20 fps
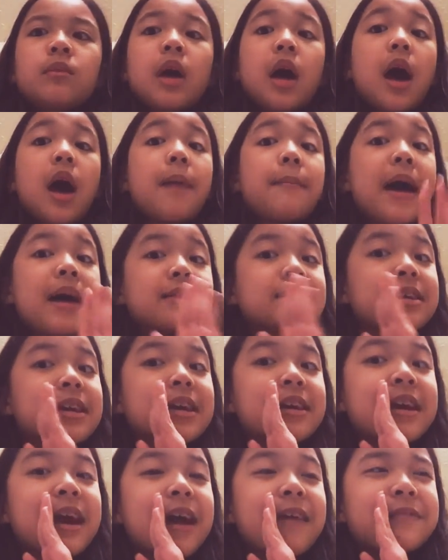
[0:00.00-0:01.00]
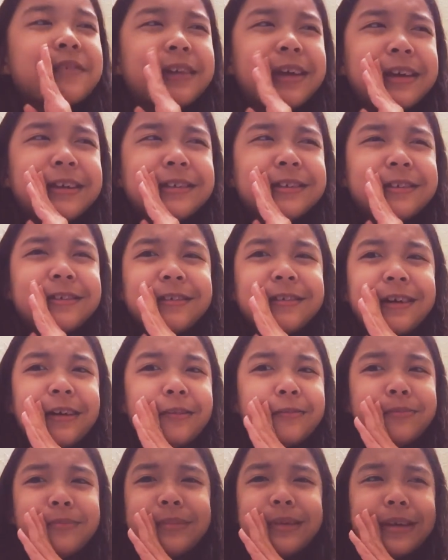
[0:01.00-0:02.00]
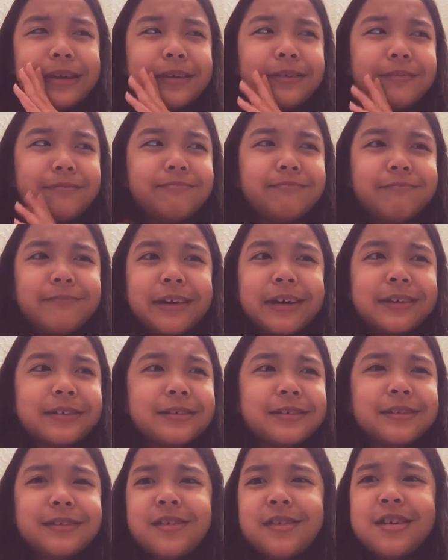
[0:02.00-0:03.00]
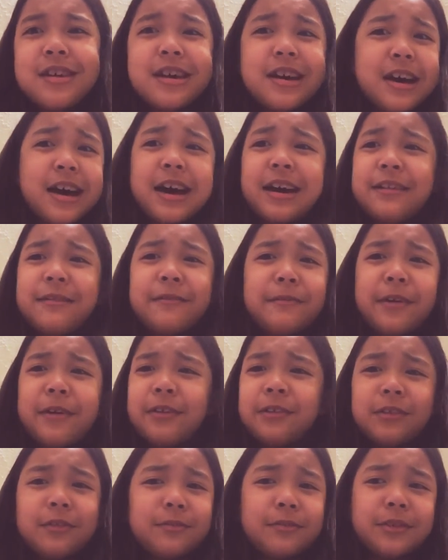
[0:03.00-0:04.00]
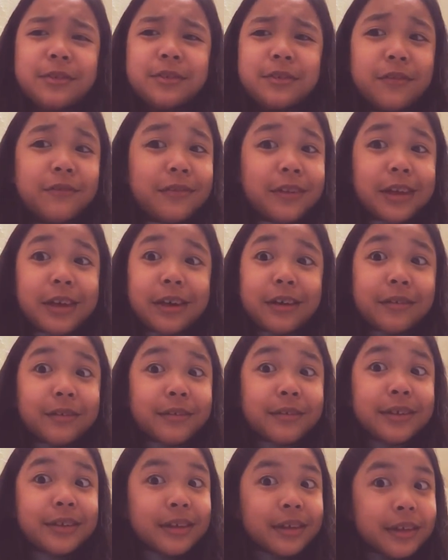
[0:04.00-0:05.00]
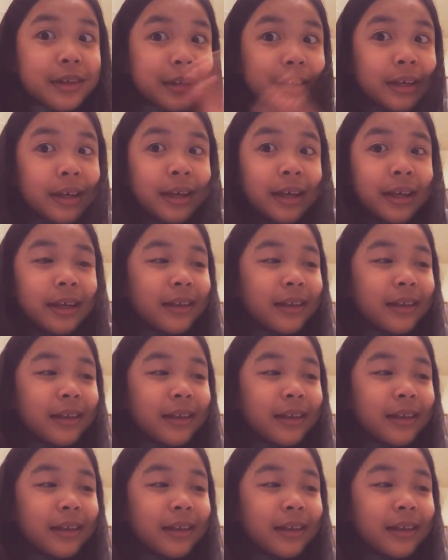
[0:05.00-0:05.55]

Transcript: I'm asking Kathleen to help me because I don't know how to mush the videos.